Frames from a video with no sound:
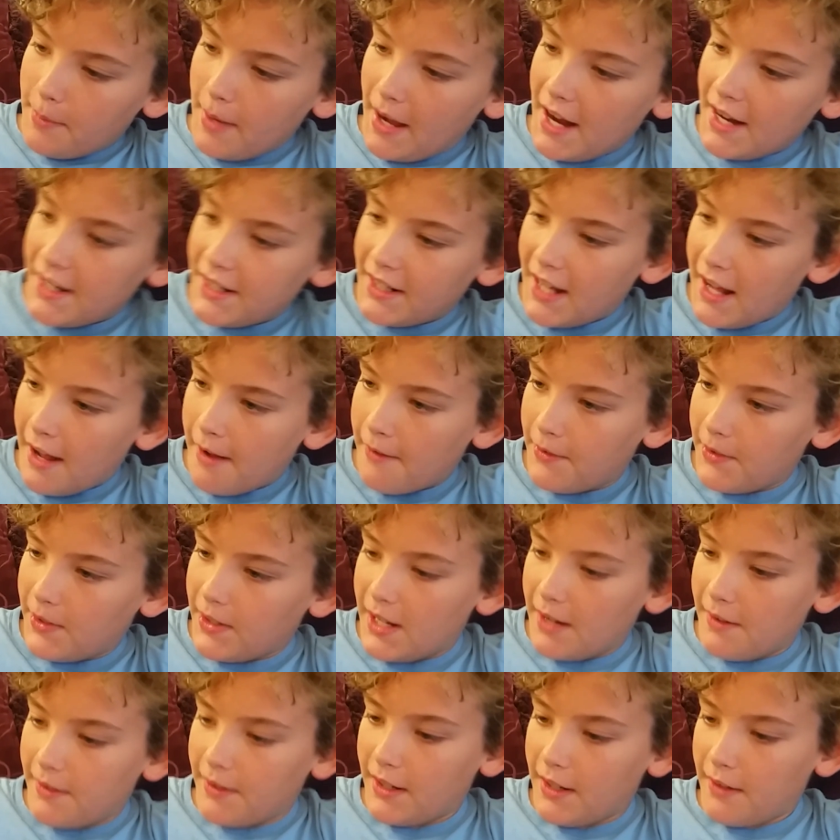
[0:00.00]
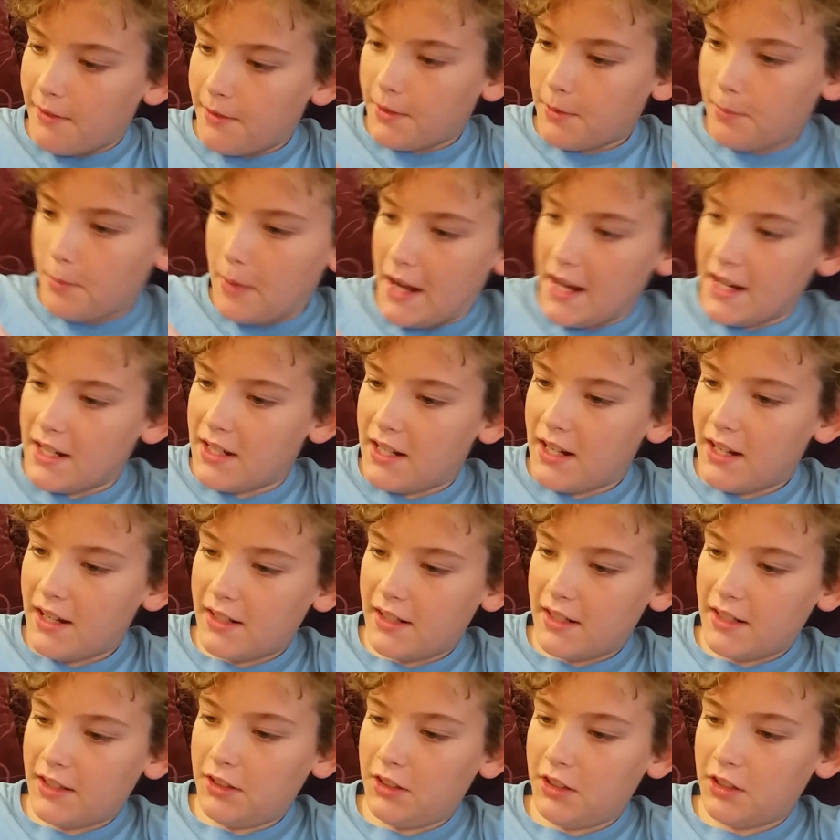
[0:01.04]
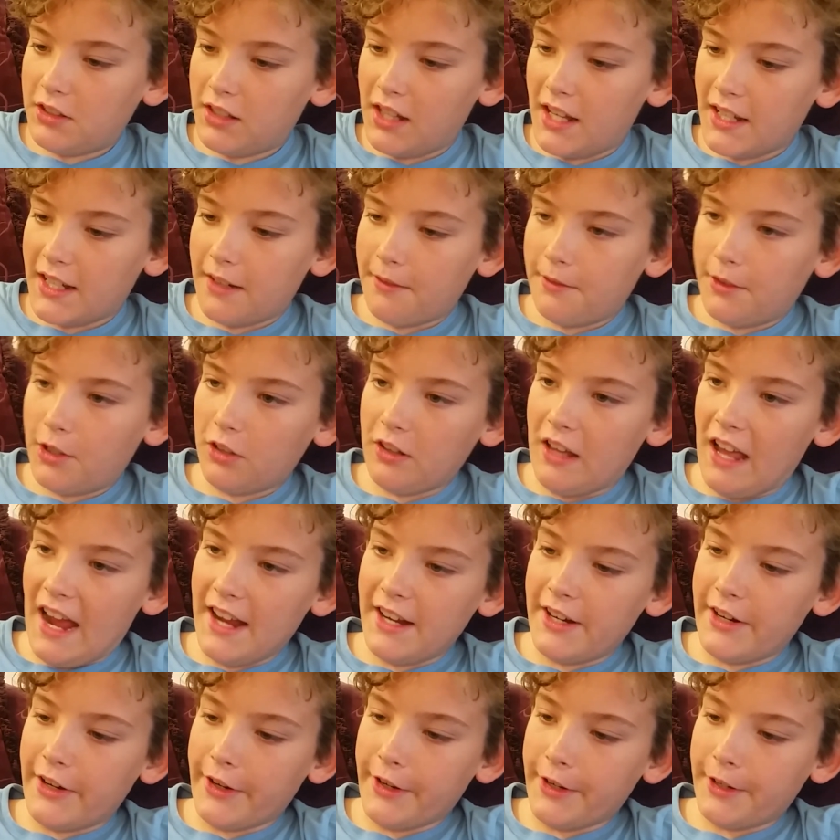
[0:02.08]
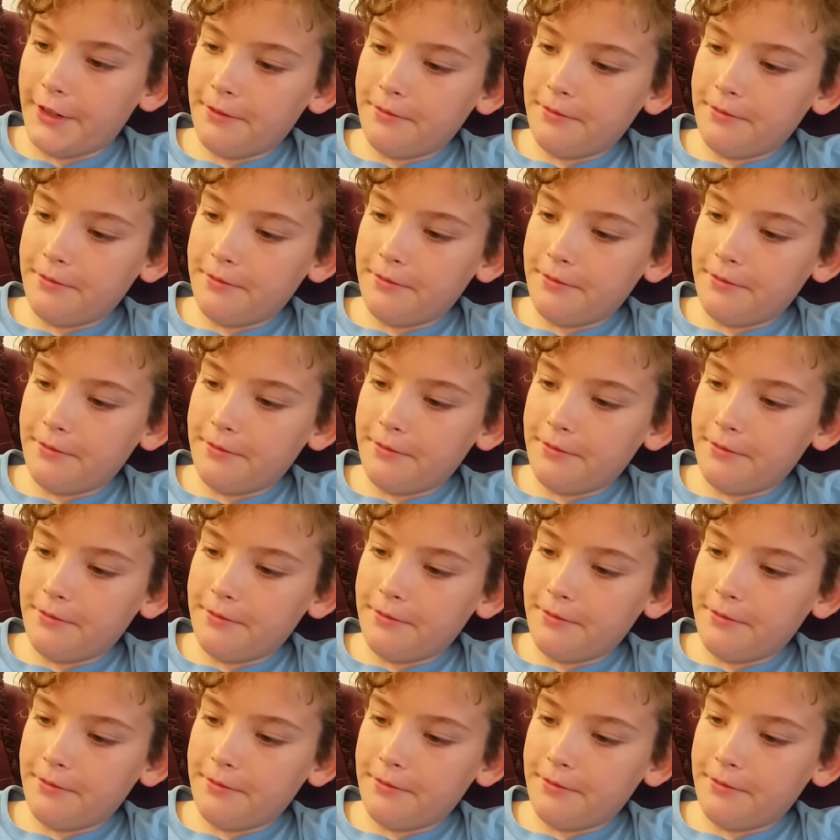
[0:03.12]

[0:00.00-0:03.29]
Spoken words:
It even made it look like a volcano.